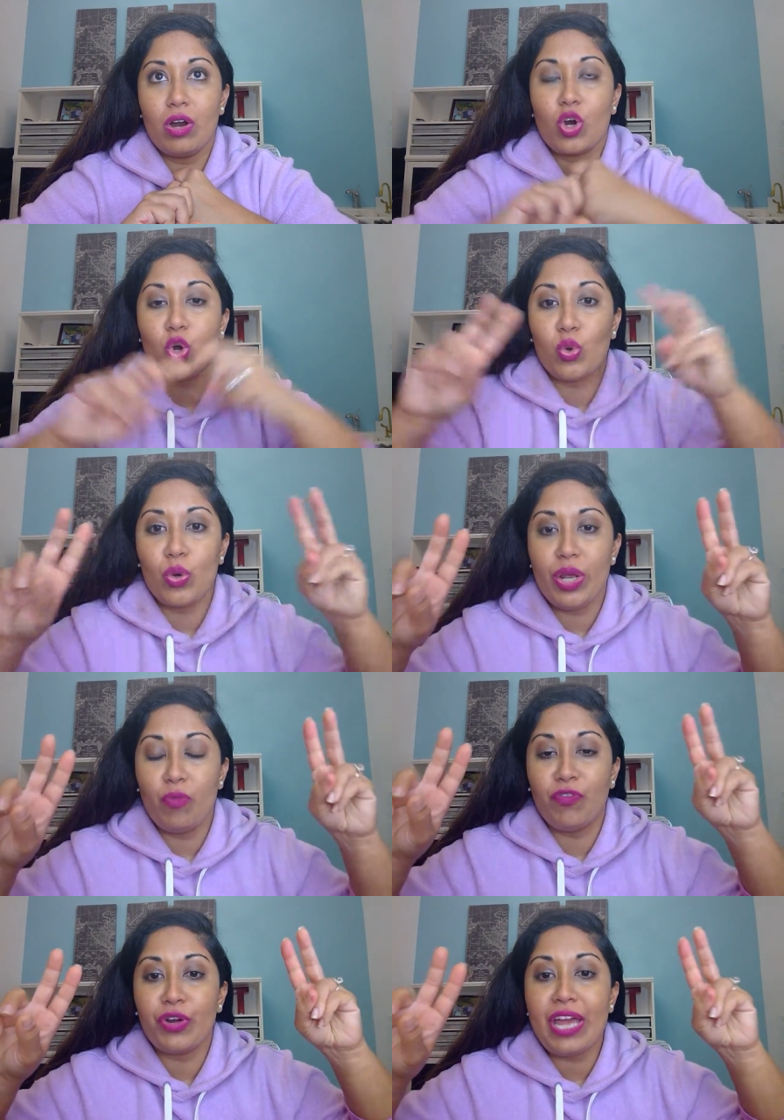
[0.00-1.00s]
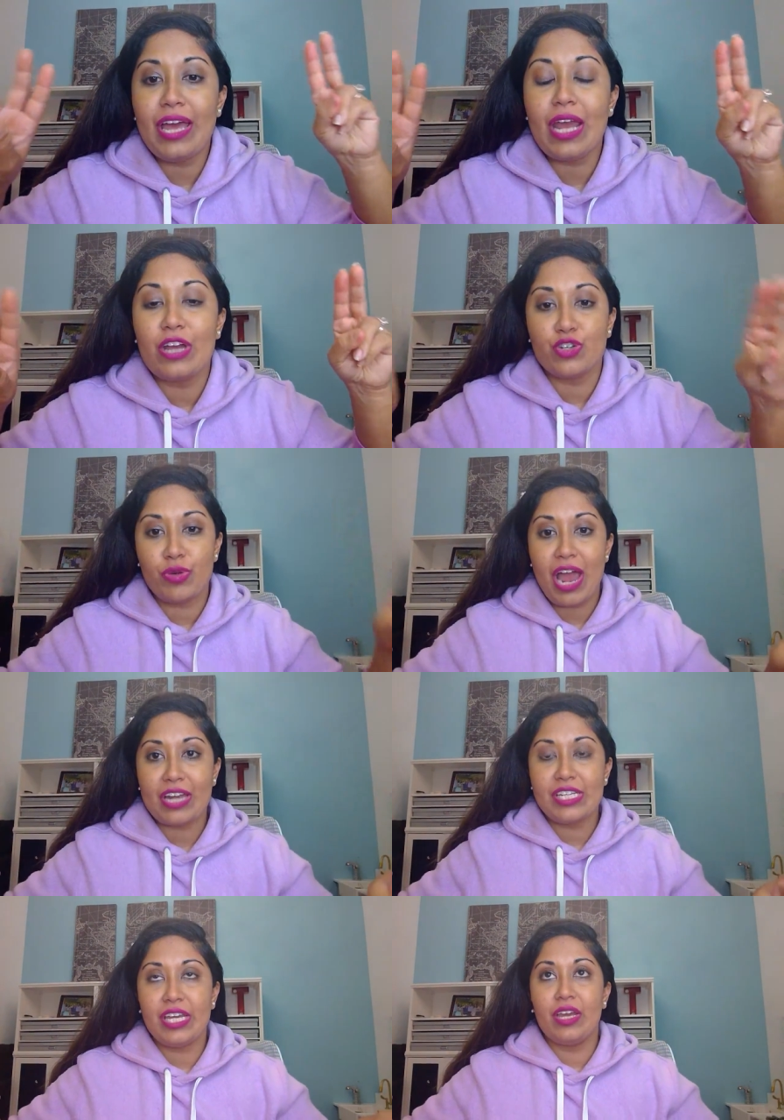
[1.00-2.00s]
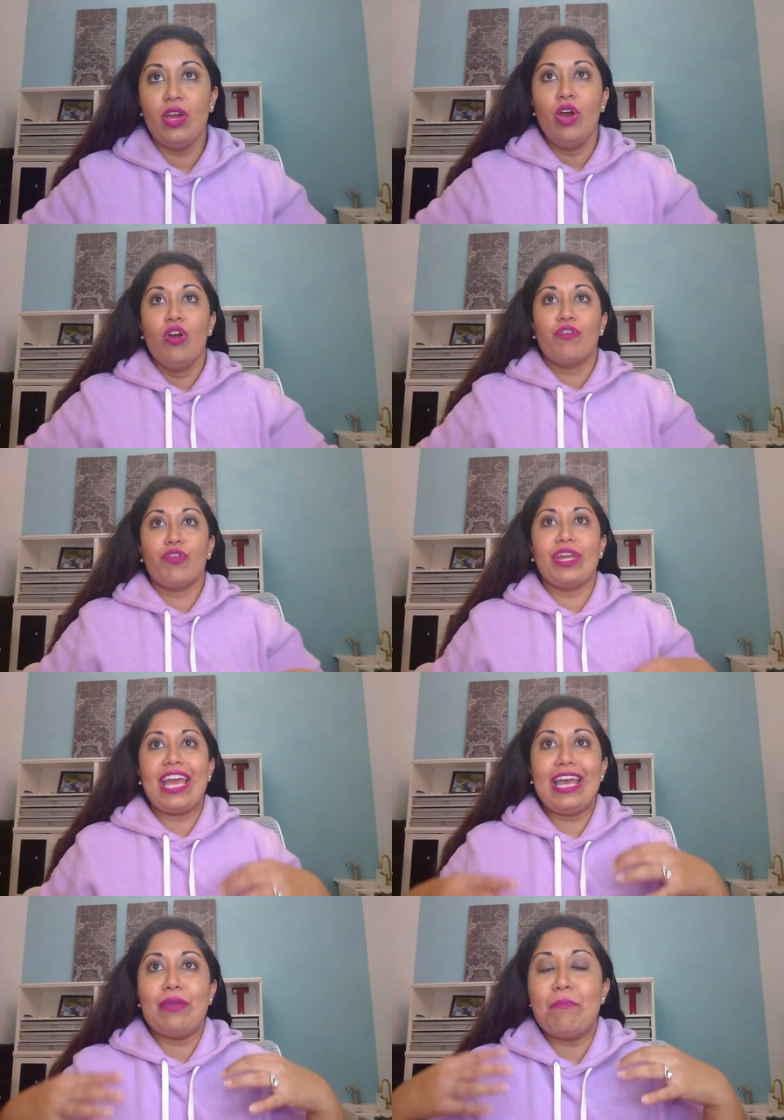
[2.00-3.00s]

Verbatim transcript: cre- forget attracting, forget